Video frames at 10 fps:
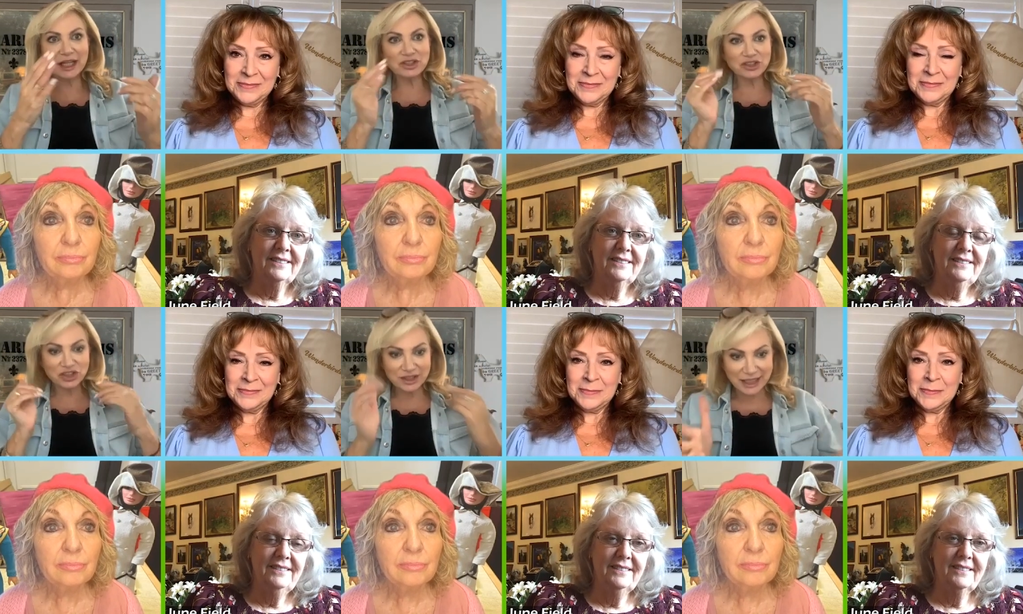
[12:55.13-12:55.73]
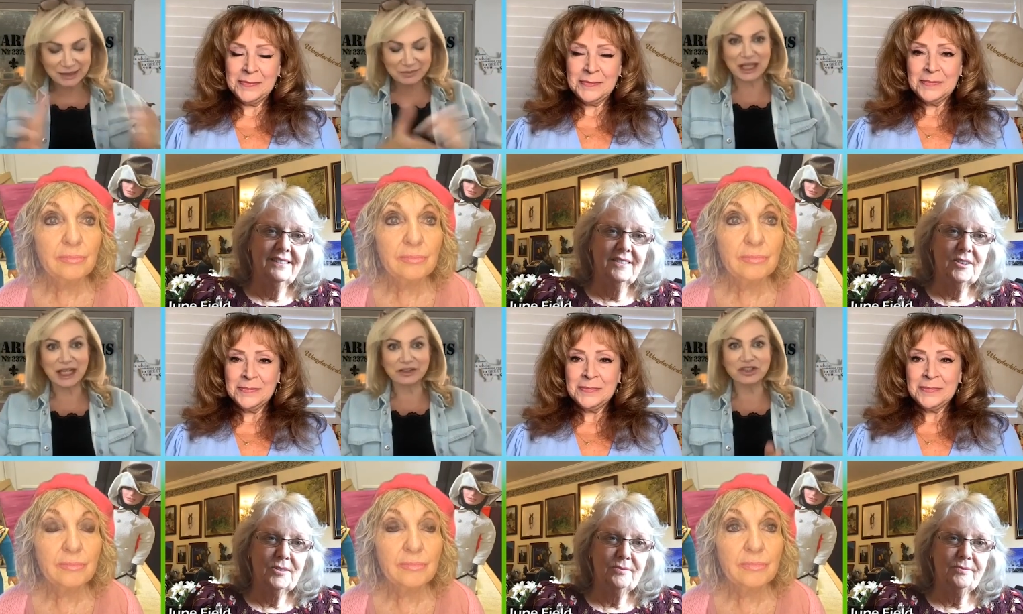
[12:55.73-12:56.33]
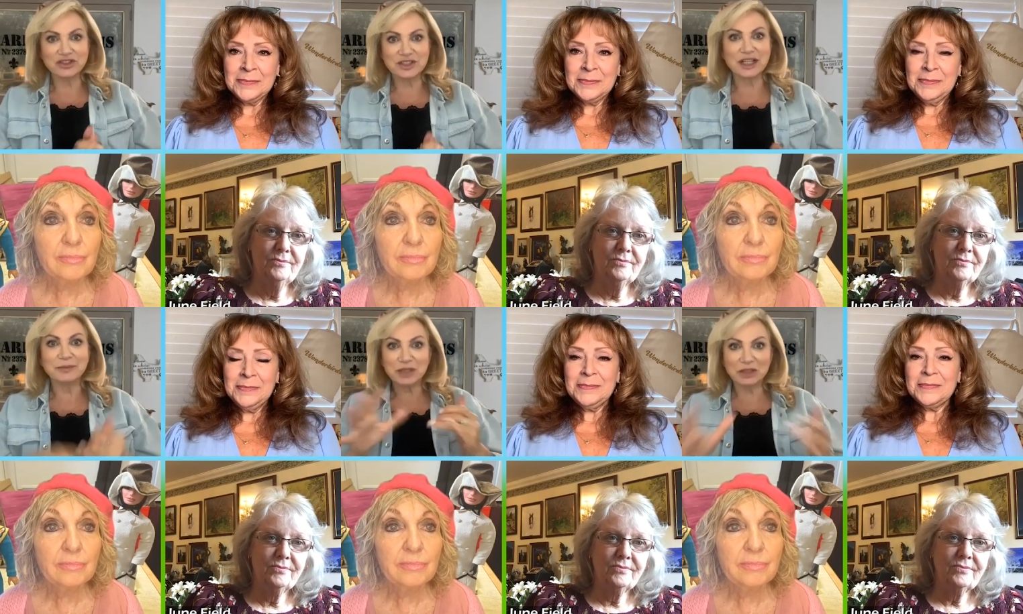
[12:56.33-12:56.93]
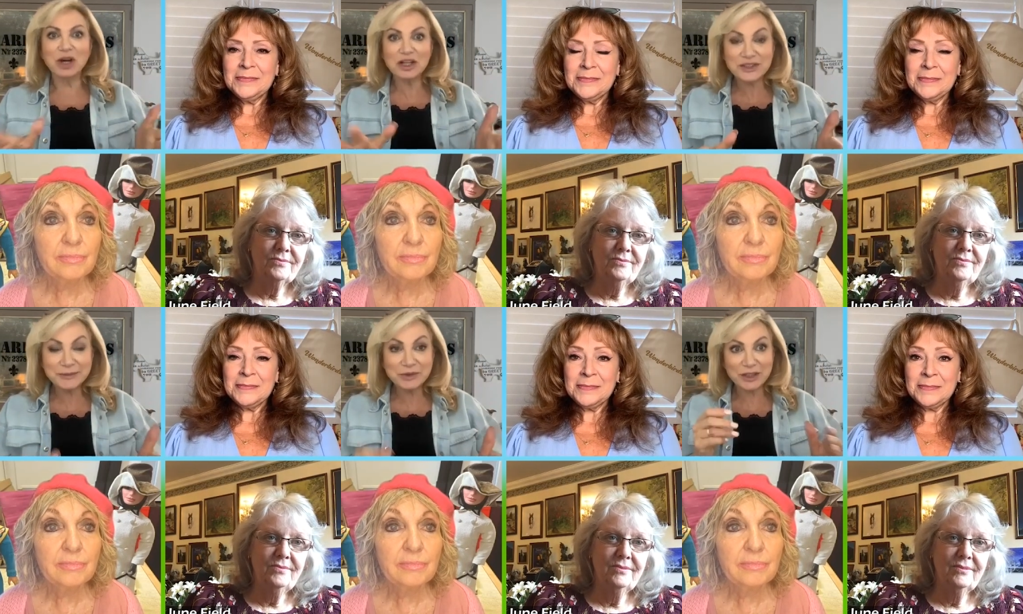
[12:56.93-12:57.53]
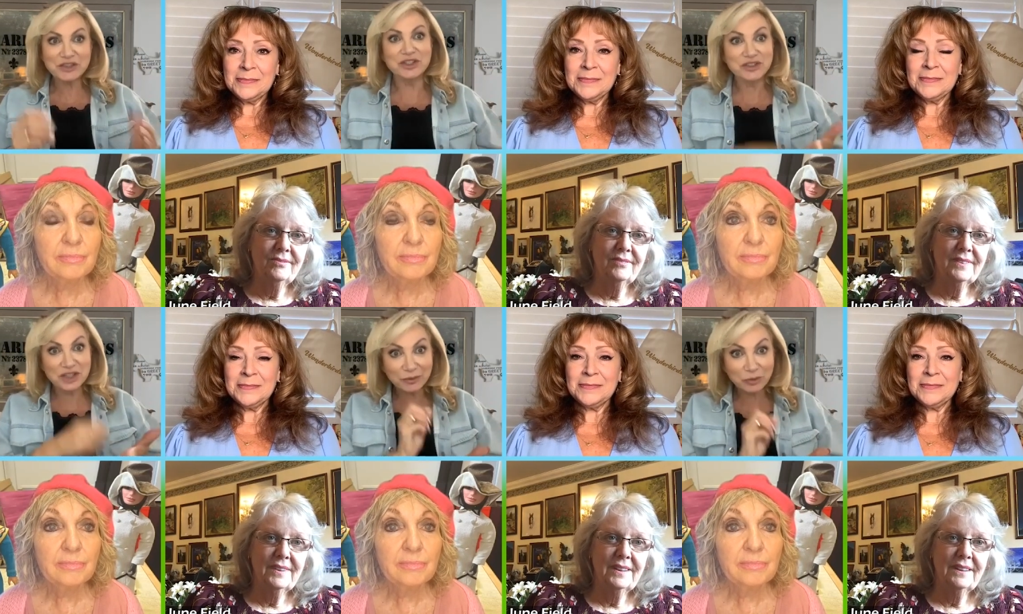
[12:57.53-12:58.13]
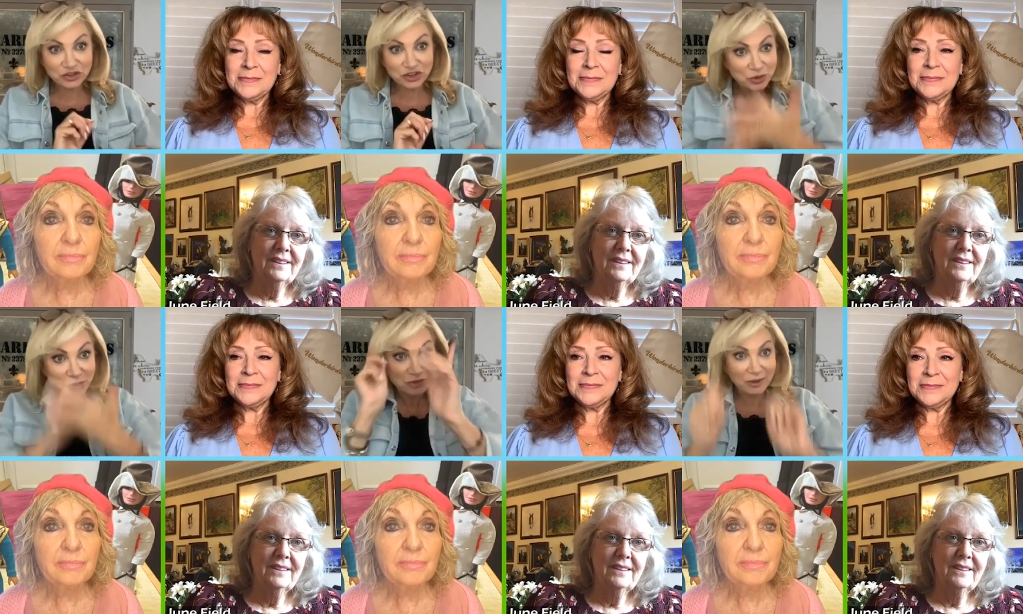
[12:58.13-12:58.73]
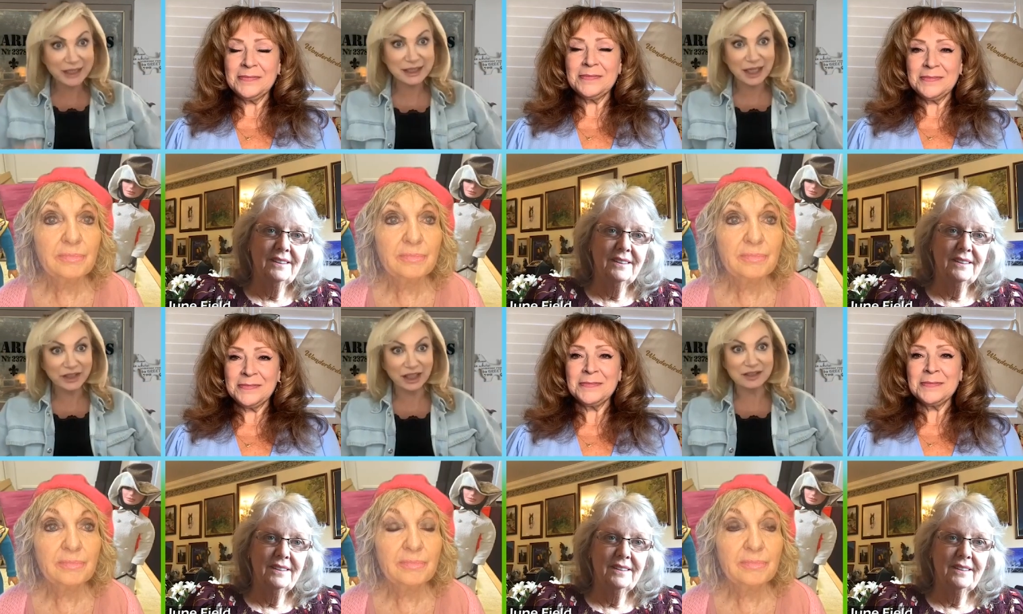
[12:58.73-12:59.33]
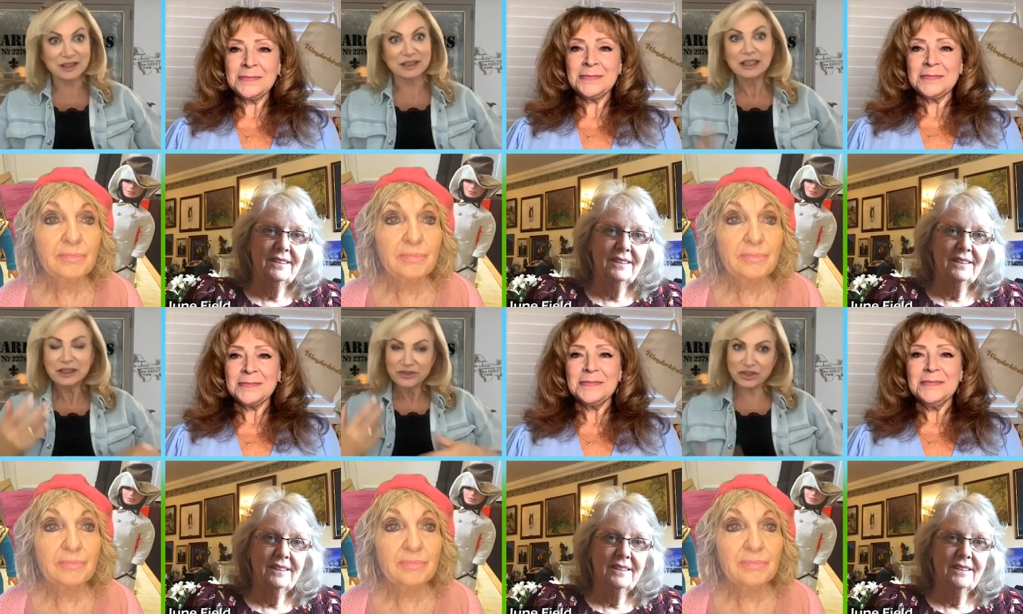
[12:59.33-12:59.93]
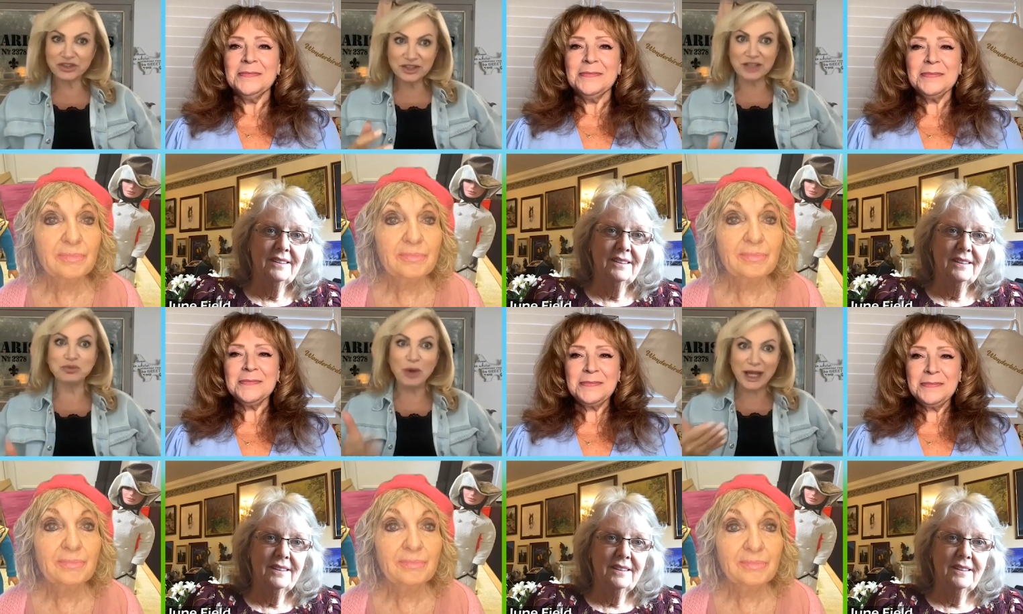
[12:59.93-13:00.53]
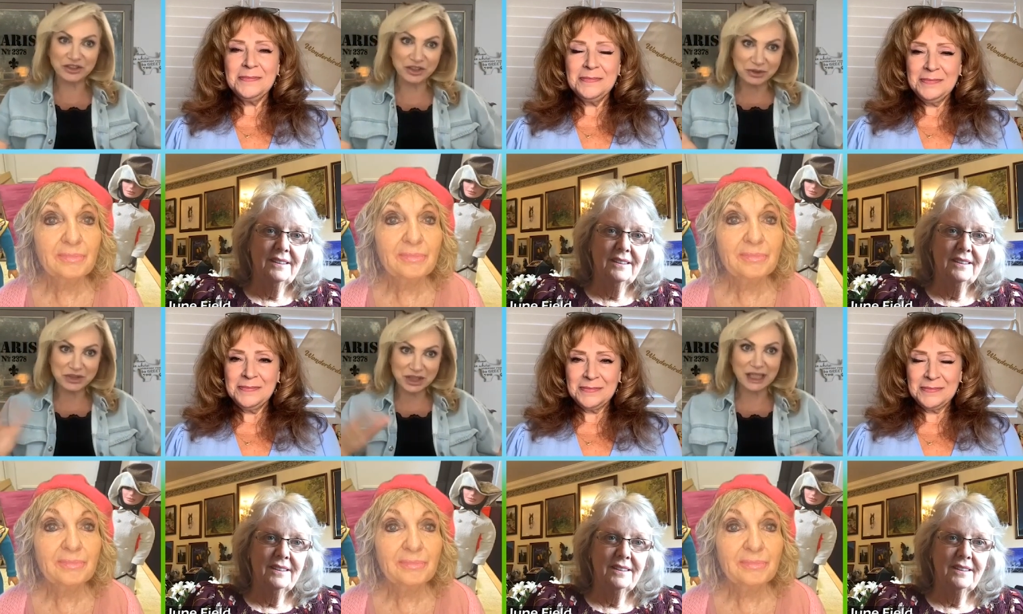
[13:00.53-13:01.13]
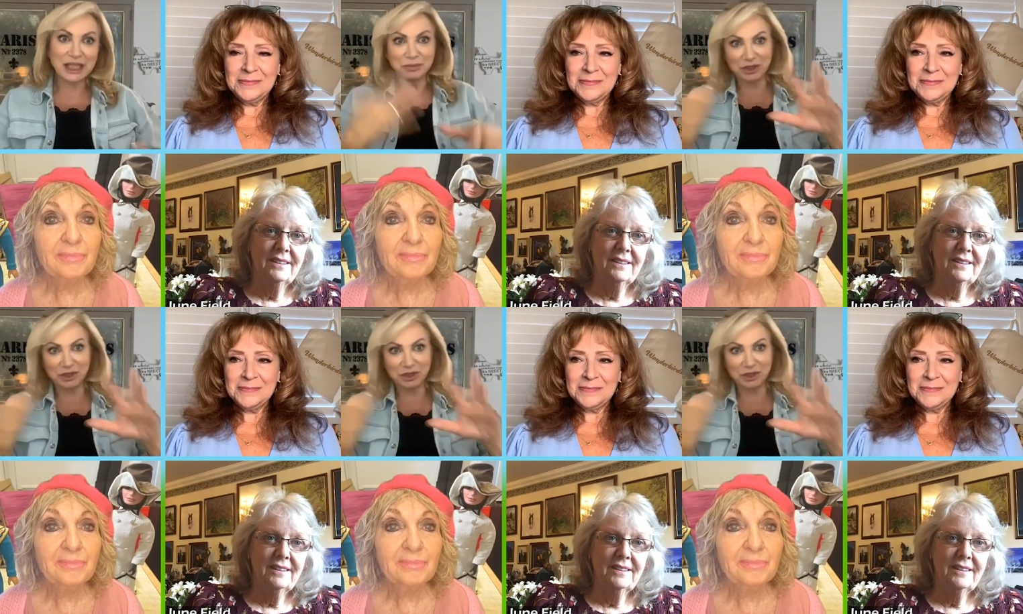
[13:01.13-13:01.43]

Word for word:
Speaker 1: and she sat him down, and she said, I'm going to ask him questions, and I want you to write down the answers. So she said, where do you sleep,